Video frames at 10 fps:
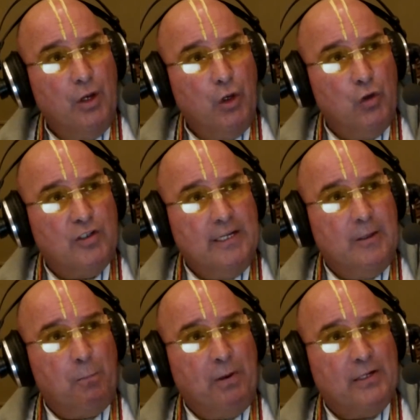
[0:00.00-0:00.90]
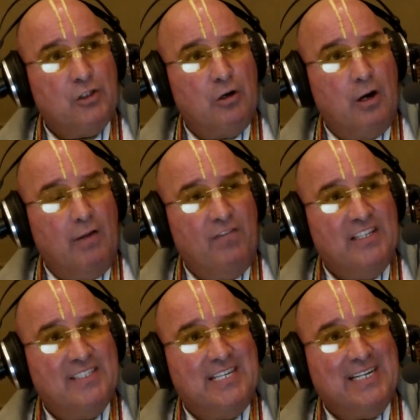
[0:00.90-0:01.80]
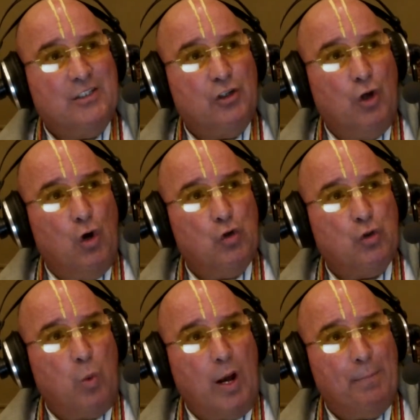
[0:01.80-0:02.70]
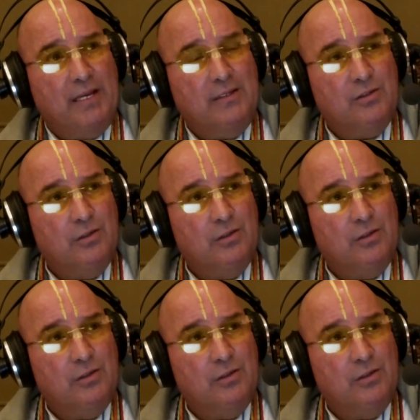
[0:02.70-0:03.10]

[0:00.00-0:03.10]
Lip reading: You see the picture of the 6 Goswamis.